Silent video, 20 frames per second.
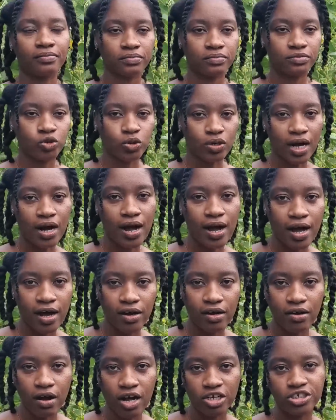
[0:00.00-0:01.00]
Took a
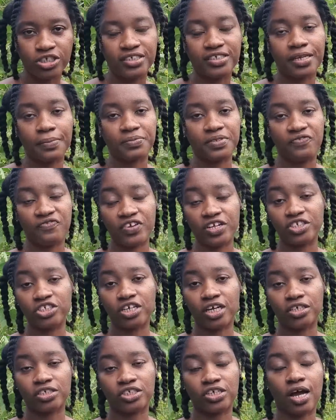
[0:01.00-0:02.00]
contraceptive
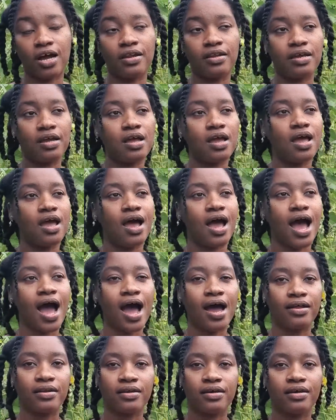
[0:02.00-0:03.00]
injection
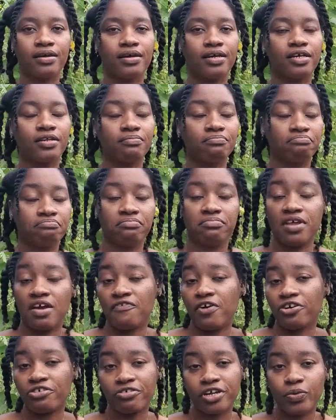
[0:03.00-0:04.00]
and never
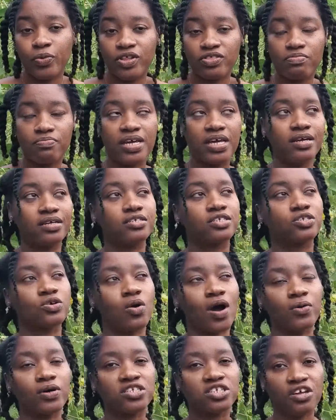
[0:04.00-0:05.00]
agree with me, so
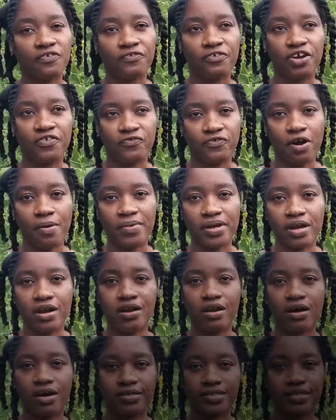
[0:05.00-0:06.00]
I was suffering from hair
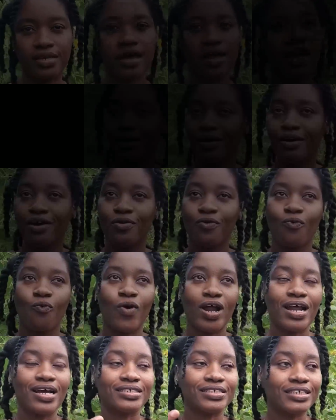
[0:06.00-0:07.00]
loss.
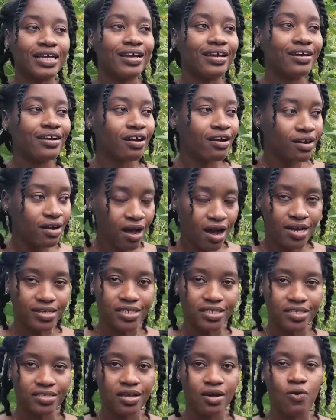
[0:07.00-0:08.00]
When I say hair
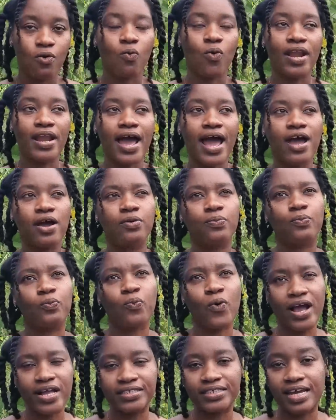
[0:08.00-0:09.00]
loss, when I
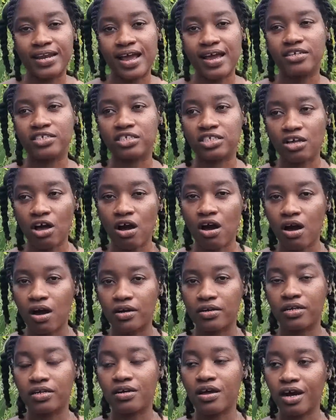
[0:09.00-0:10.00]
went and I saw
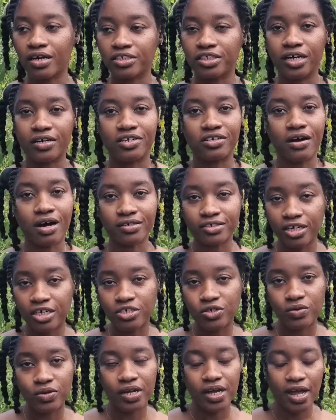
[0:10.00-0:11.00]
the doctors
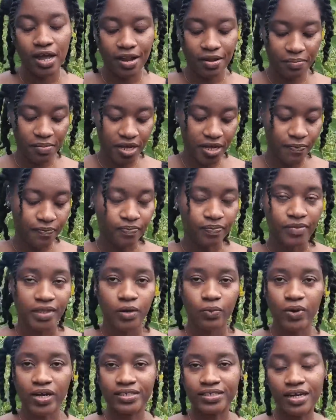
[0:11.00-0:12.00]
couldn't help me.
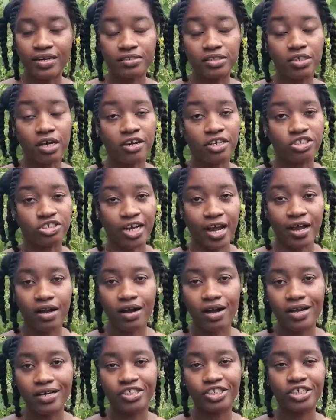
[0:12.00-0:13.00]
Went and saw the
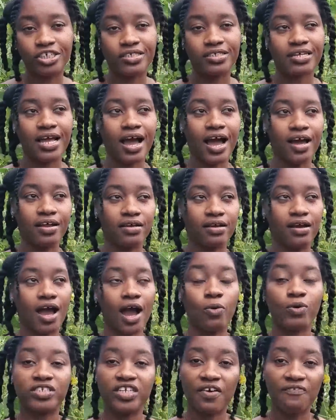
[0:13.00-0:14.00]
trichologist, and I
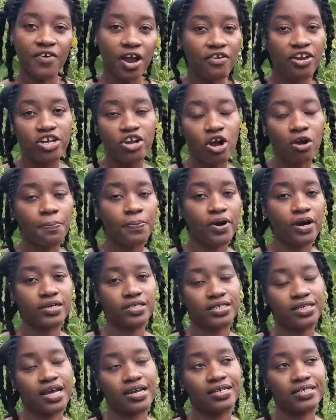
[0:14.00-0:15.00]
was a very young
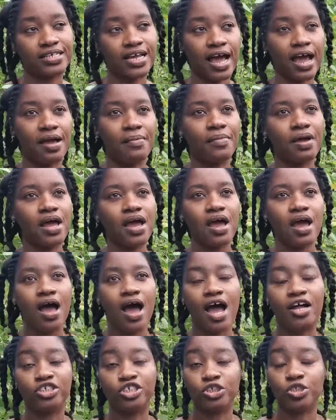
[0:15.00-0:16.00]
person at the time,
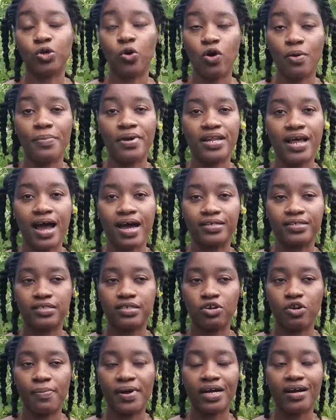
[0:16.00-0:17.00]
and she told me that,
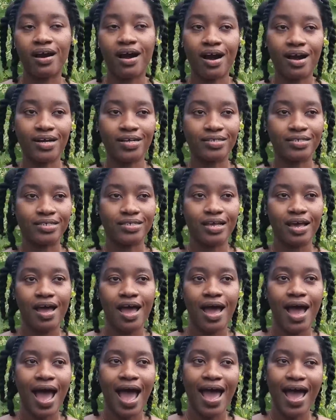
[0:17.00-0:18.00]
because
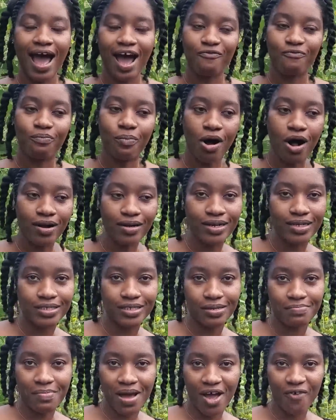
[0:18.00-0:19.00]
I have baldness
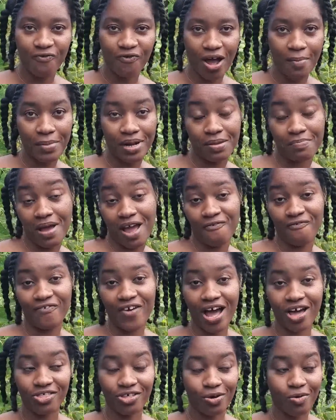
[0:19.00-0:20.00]
in my family, my
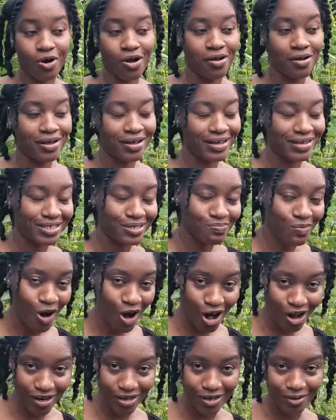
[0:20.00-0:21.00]
father is
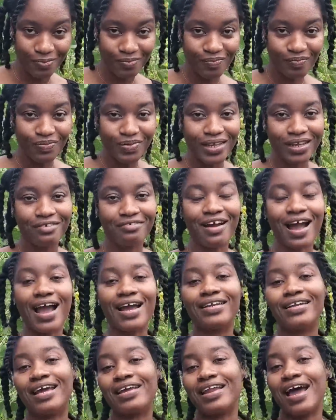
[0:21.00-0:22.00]
bald,
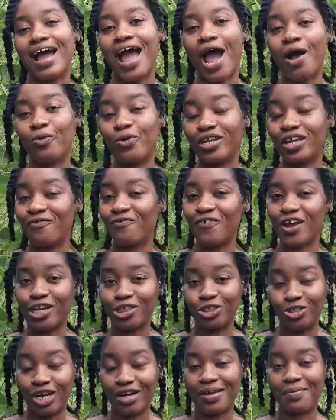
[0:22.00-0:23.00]
right, then I would
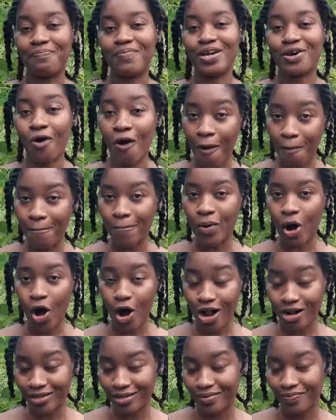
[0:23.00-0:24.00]
eventually become bald.